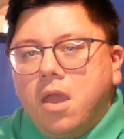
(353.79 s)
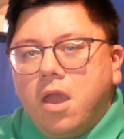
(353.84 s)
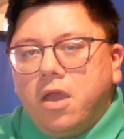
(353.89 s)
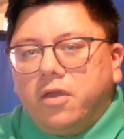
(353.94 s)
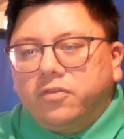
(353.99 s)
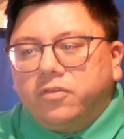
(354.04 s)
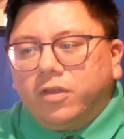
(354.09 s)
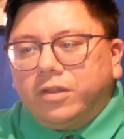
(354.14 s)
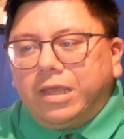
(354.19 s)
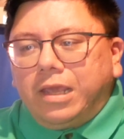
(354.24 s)

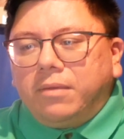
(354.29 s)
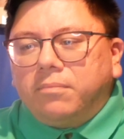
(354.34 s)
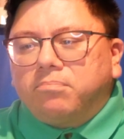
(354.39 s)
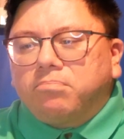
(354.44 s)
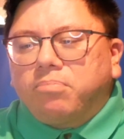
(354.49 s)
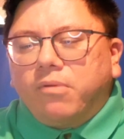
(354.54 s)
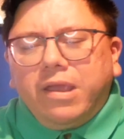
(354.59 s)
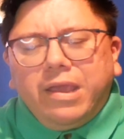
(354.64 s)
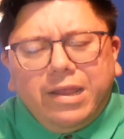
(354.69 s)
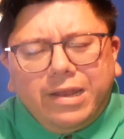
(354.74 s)
So they
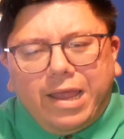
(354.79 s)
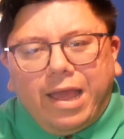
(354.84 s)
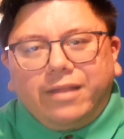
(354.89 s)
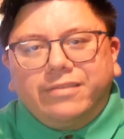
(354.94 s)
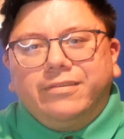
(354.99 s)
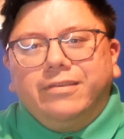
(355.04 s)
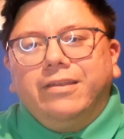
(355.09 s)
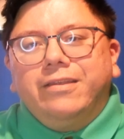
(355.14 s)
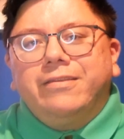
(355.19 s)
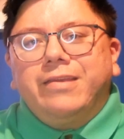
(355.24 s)
bring it
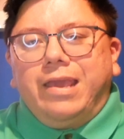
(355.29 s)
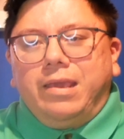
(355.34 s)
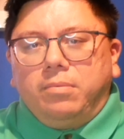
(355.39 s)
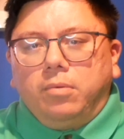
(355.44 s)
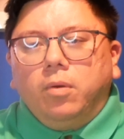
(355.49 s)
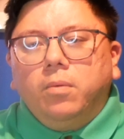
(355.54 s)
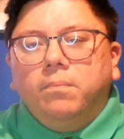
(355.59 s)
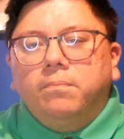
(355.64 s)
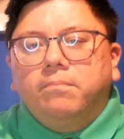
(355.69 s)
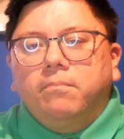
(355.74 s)
out to the
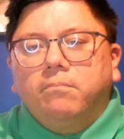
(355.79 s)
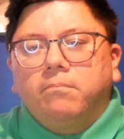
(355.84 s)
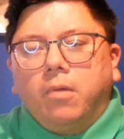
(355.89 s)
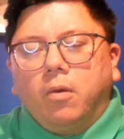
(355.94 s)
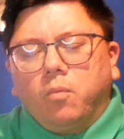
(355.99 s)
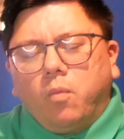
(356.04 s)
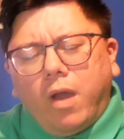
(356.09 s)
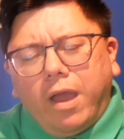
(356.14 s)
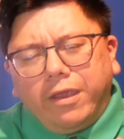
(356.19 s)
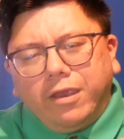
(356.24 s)
table,
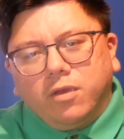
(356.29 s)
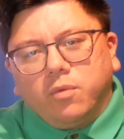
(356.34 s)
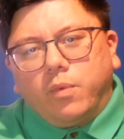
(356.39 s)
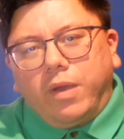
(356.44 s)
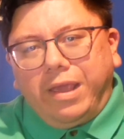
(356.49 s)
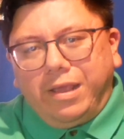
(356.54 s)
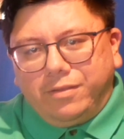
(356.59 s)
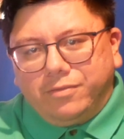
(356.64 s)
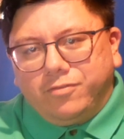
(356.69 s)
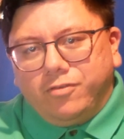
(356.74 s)
but while you
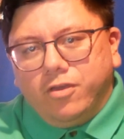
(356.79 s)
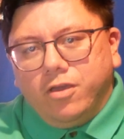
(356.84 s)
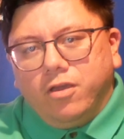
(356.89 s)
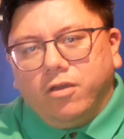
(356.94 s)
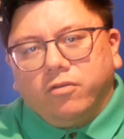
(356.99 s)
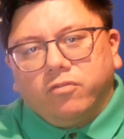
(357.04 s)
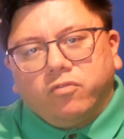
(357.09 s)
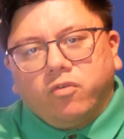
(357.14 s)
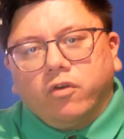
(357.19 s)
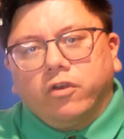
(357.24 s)
wait
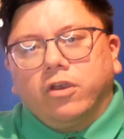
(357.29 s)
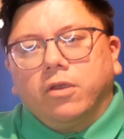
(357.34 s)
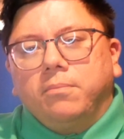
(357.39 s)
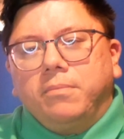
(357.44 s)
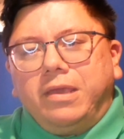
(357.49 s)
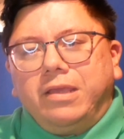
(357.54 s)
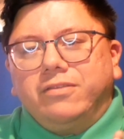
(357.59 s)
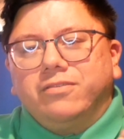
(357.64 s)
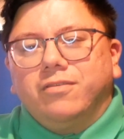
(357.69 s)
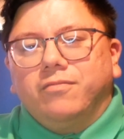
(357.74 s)
for your
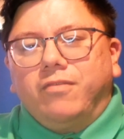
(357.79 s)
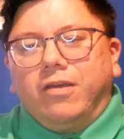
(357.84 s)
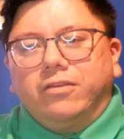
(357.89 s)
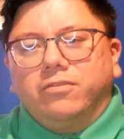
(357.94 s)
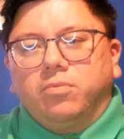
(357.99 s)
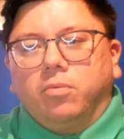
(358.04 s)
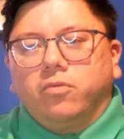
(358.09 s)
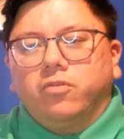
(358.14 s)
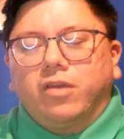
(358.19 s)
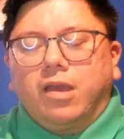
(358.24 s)
meats and
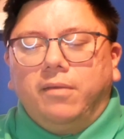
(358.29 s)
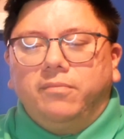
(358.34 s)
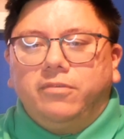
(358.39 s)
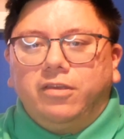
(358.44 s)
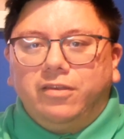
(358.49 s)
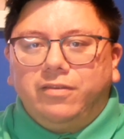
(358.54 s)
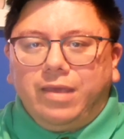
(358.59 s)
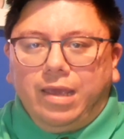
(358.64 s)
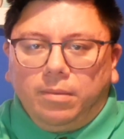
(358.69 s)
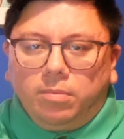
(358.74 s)
vegetables to come to
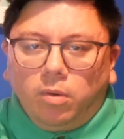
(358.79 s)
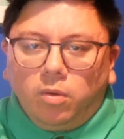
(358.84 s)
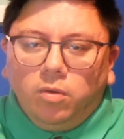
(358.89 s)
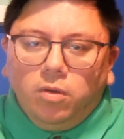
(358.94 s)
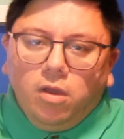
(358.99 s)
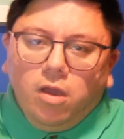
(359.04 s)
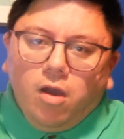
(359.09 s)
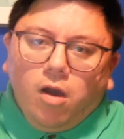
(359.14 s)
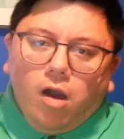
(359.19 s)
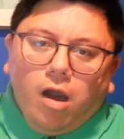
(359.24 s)
the table,
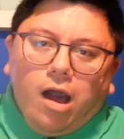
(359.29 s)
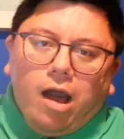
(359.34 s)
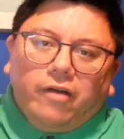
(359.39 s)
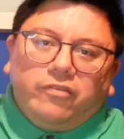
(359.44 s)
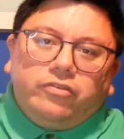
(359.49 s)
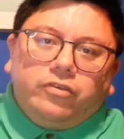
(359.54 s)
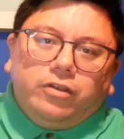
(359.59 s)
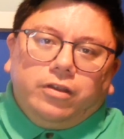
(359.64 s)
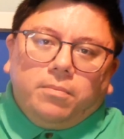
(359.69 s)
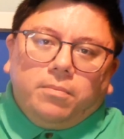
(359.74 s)
off to the